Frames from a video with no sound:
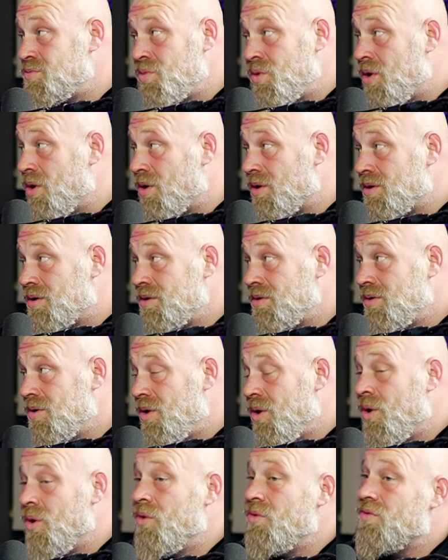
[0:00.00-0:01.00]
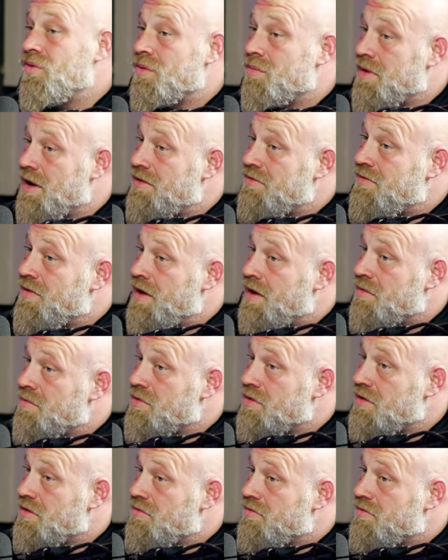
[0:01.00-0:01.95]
work over my family